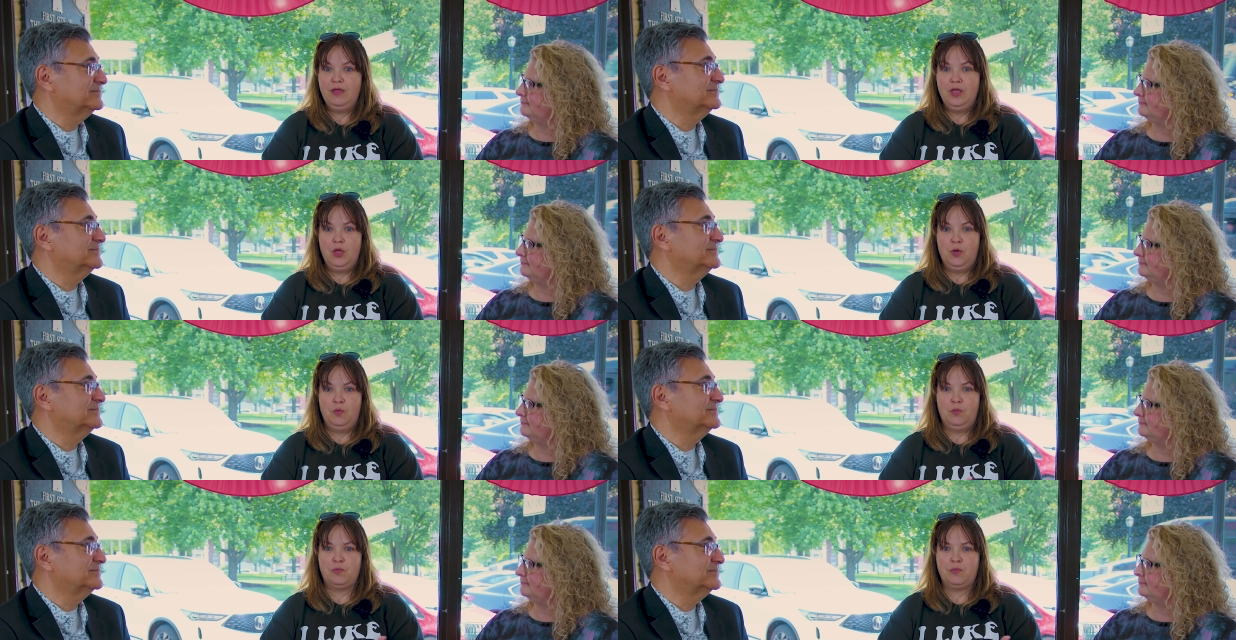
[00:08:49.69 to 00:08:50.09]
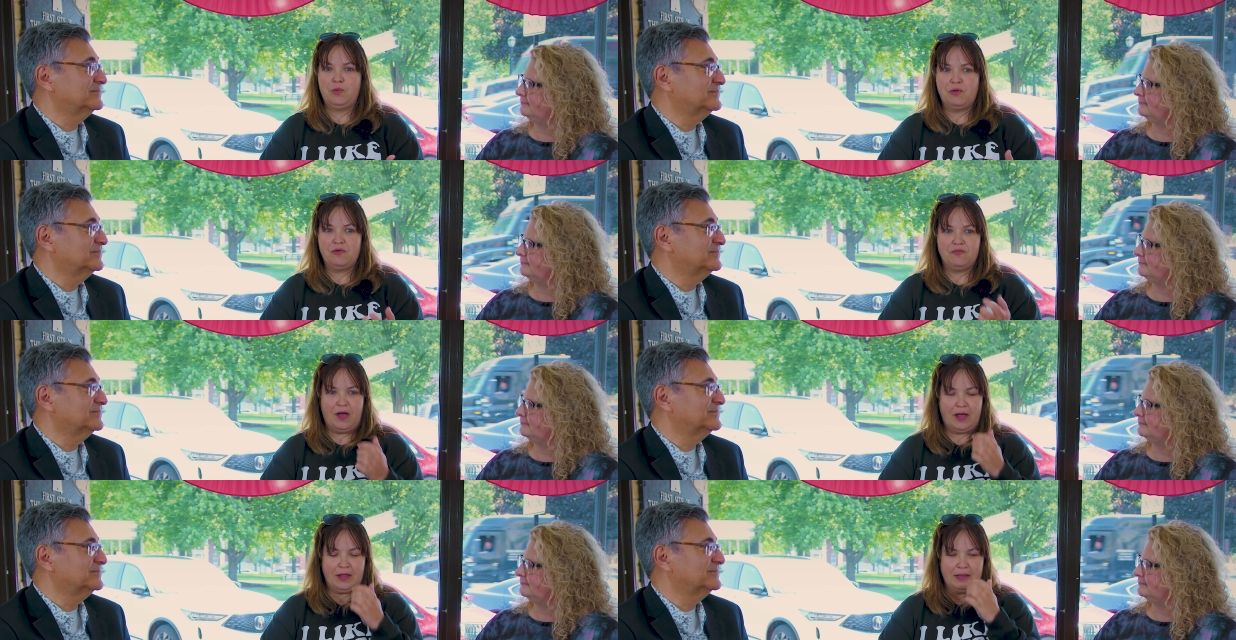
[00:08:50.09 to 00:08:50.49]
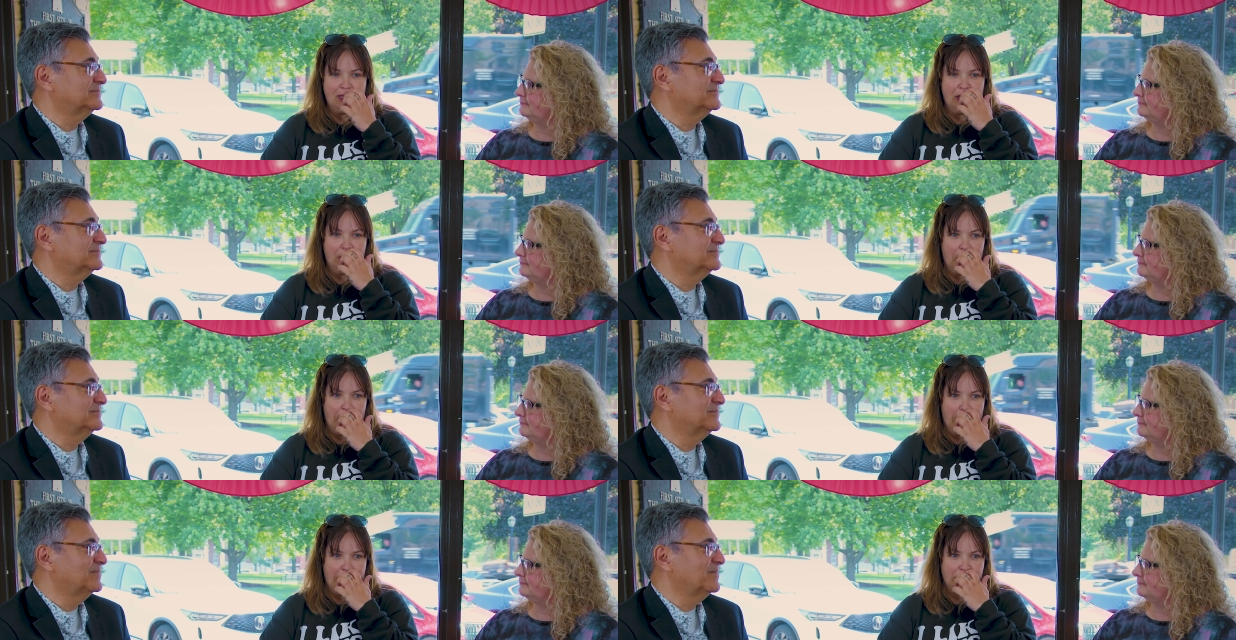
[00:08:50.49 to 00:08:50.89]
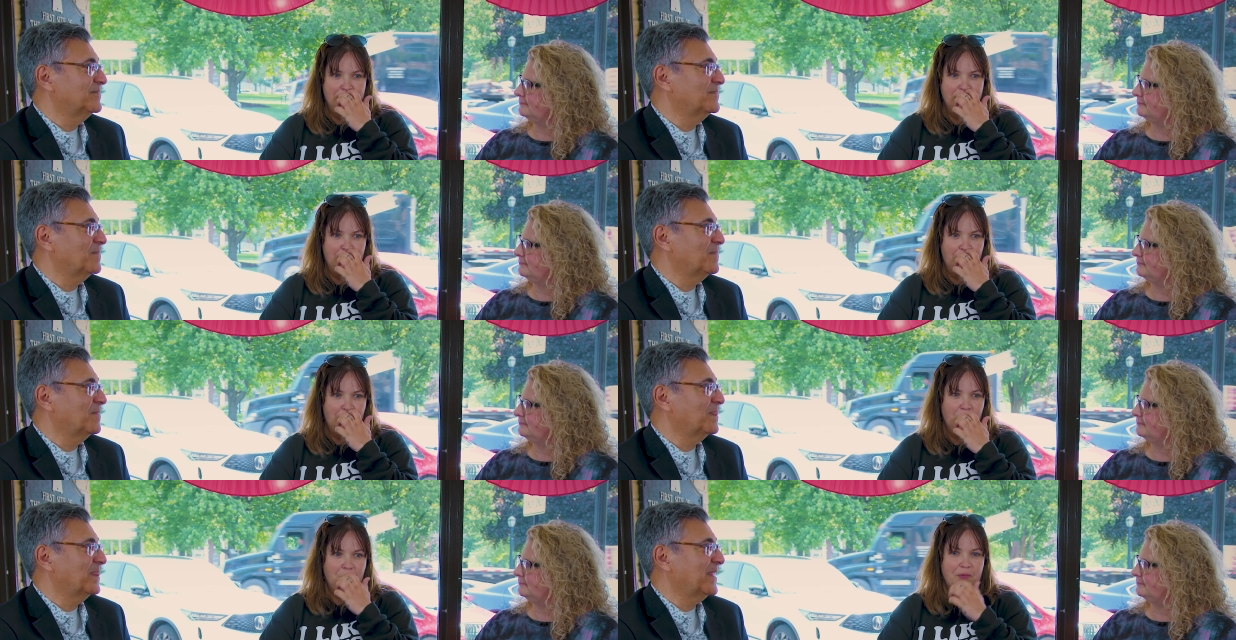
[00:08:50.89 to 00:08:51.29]
Speaker 1: When we were finally able to
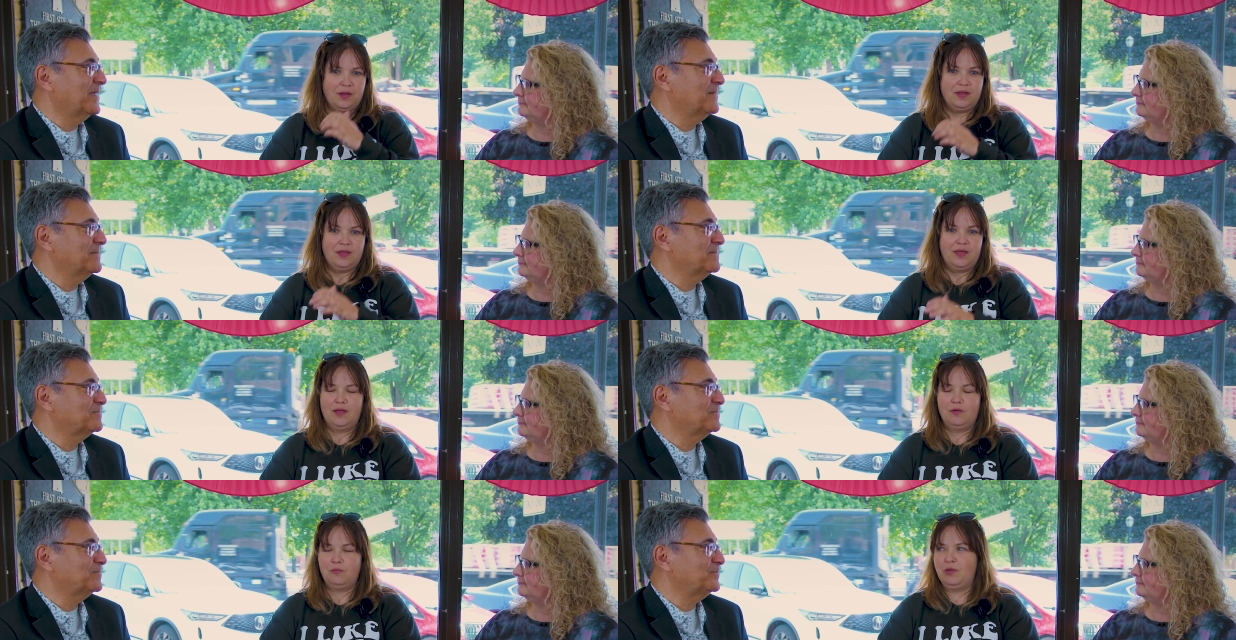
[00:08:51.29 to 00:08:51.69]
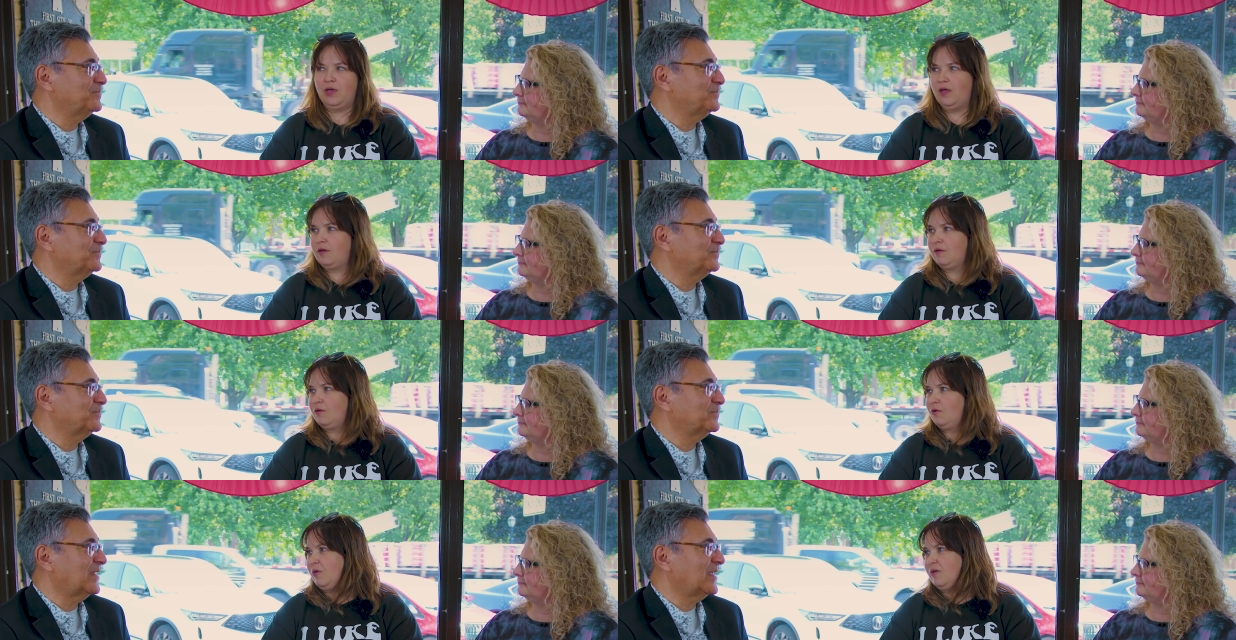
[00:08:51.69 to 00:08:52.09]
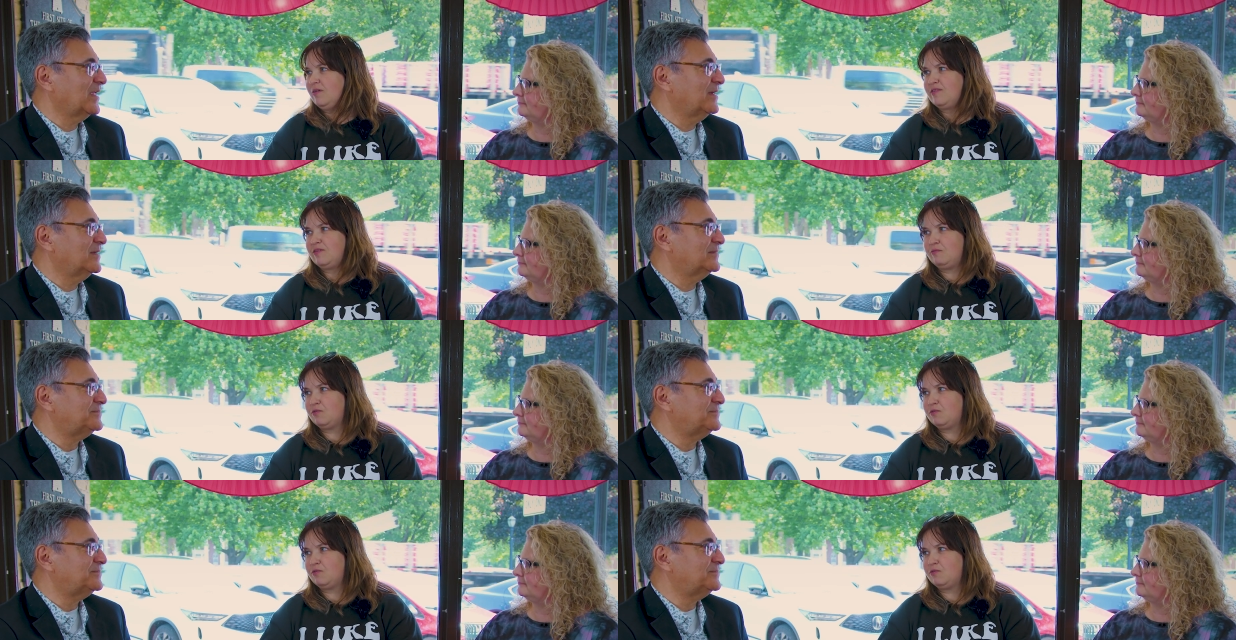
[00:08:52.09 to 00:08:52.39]
open again, we had crazy